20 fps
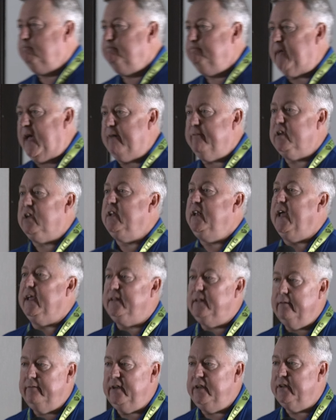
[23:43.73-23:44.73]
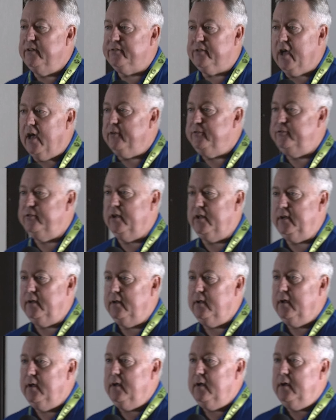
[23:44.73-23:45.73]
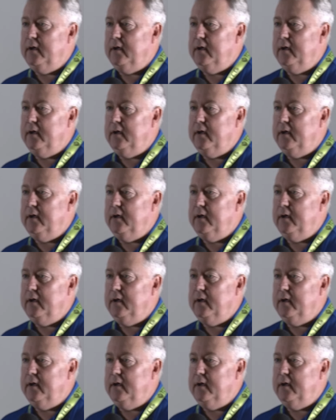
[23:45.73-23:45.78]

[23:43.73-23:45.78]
have a connectivity discussion